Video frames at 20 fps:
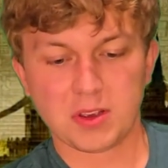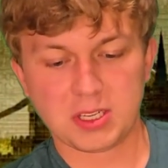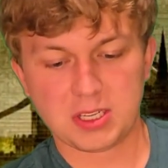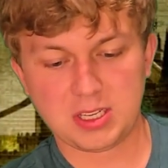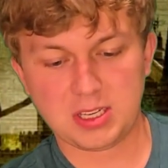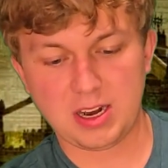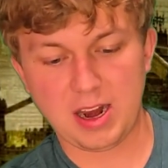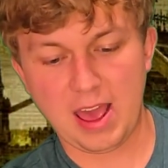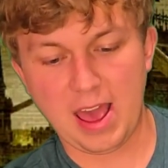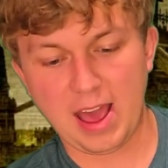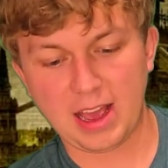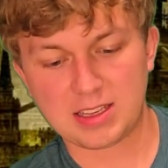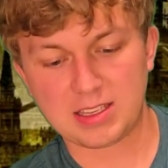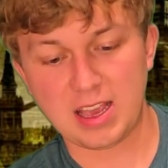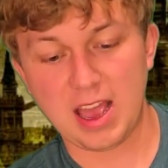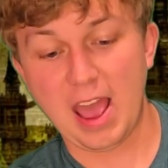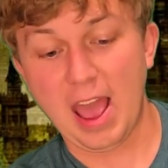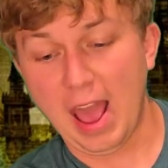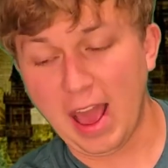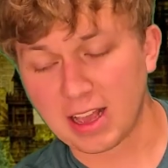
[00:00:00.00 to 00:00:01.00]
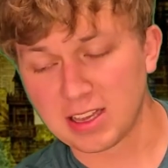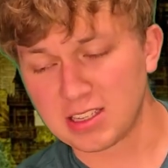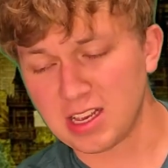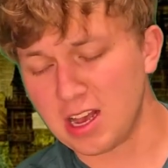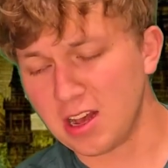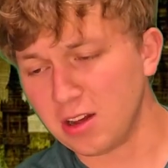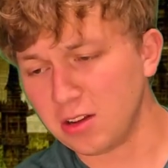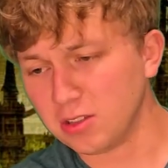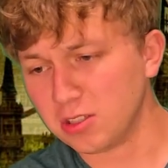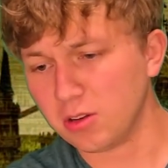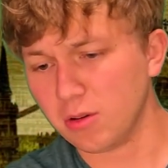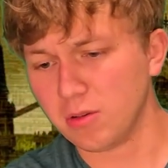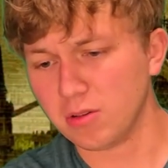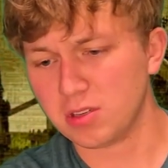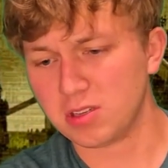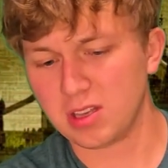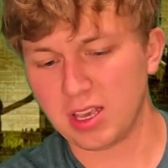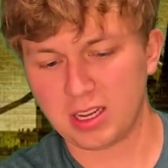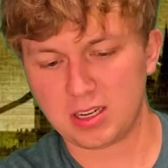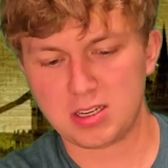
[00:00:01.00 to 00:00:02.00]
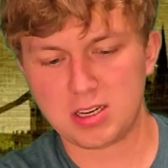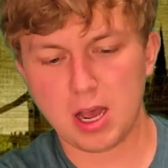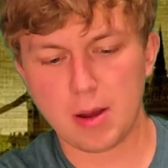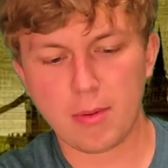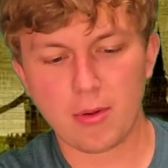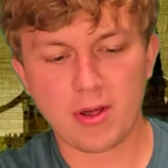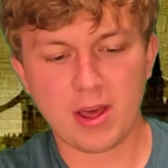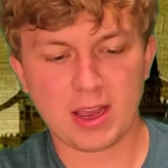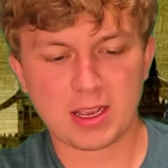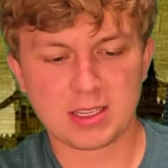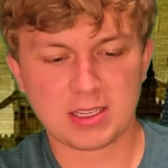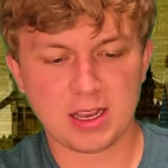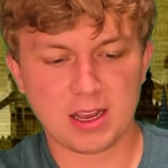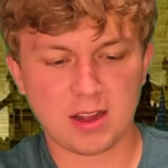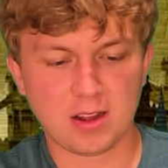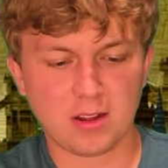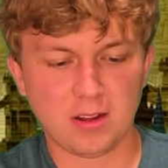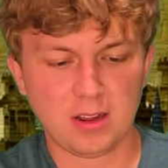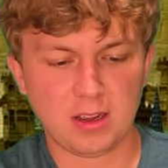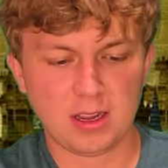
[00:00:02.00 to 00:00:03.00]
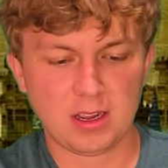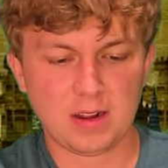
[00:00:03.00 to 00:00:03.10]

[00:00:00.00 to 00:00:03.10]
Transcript: this is an XXL, so it's like double XL.